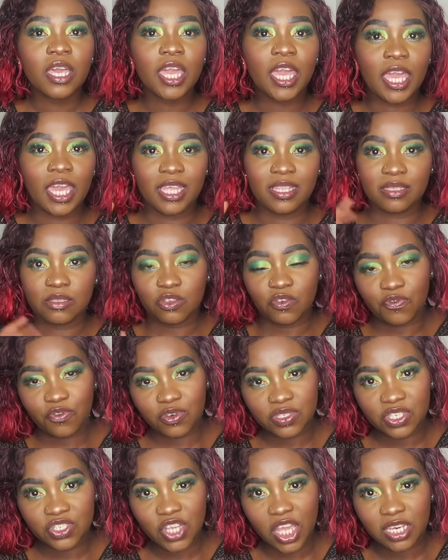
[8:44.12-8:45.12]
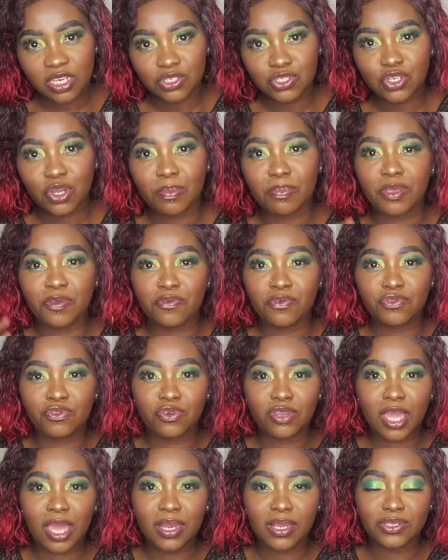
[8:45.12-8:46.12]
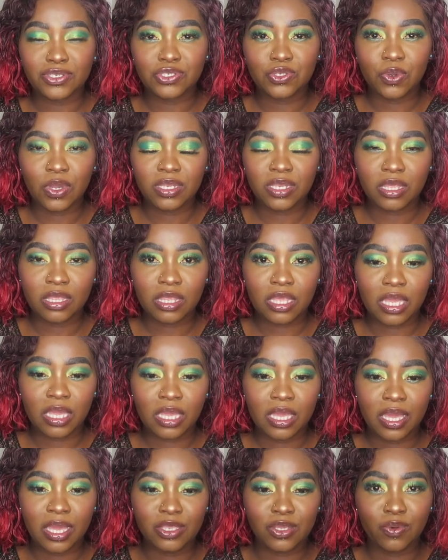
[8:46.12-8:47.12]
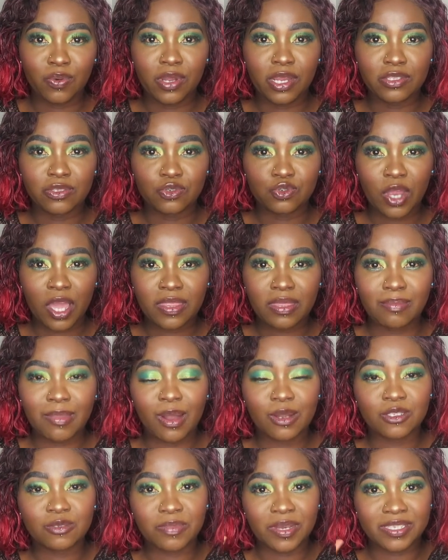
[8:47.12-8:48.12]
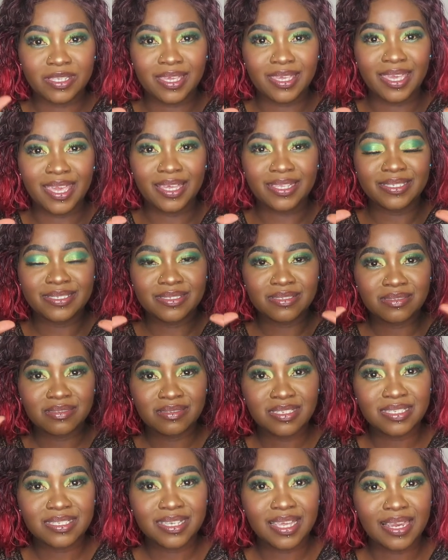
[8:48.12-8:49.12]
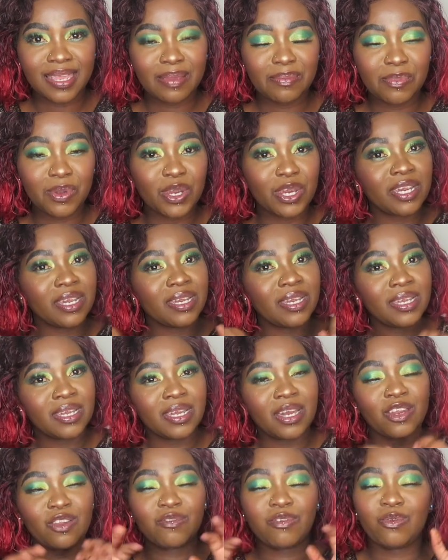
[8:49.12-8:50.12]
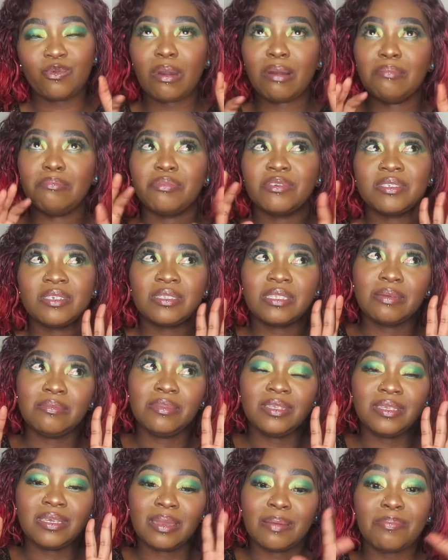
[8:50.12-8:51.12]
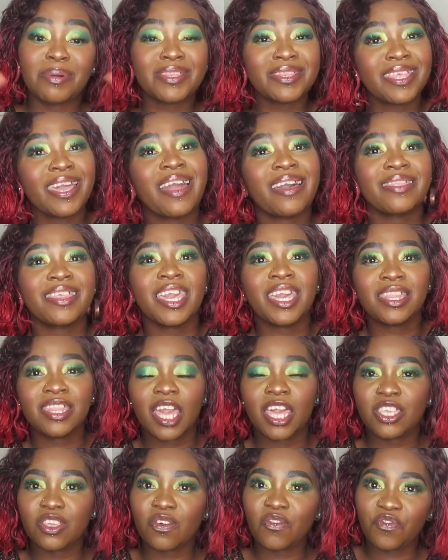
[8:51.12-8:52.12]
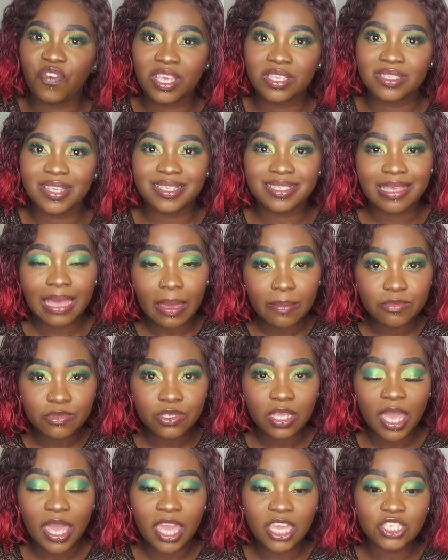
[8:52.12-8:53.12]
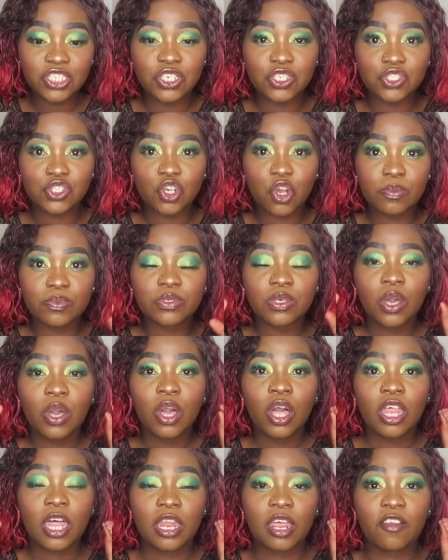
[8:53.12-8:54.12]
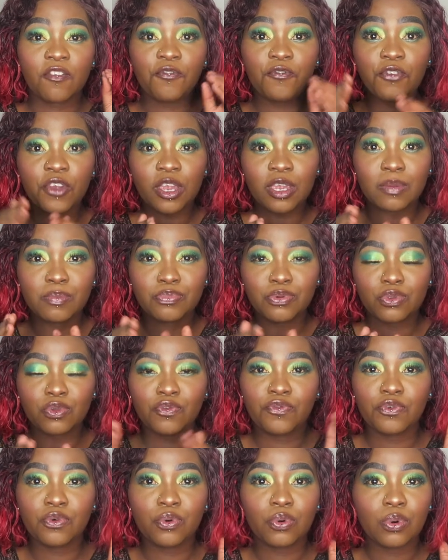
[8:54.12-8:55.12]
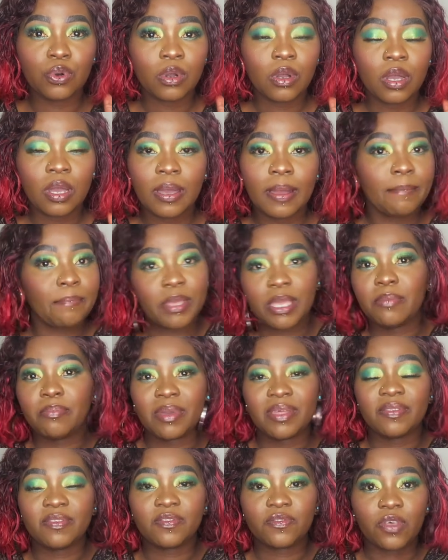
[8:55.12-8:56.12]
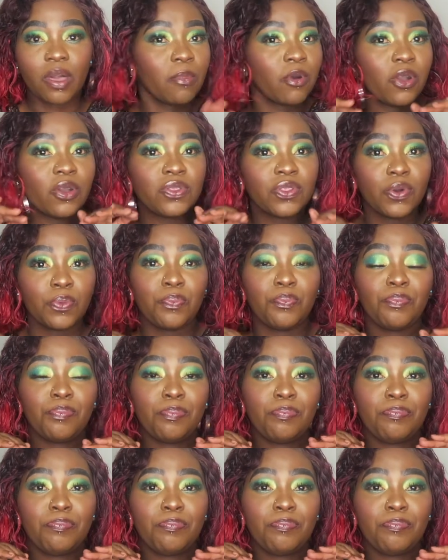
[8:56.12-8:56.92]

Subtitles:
And of course the China shop, if you're not allergic to anything and you're willing to try them out. But again, disclaimer, I don't even know why I'm putting them in here, but they are there, they're in your face. There's some Asian shops that have very beautiful pigments. I'm not gonna